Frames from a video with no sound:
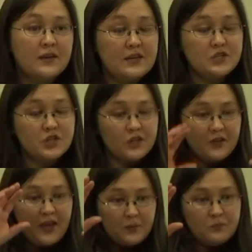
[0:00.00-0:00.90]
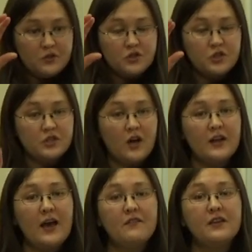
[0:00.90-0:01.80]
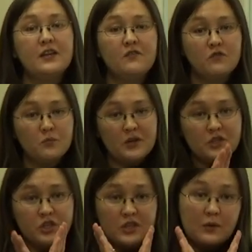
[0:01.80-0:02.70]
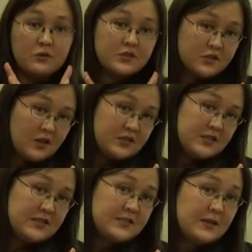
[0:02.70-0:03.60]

Each claim should not have any information that was not in the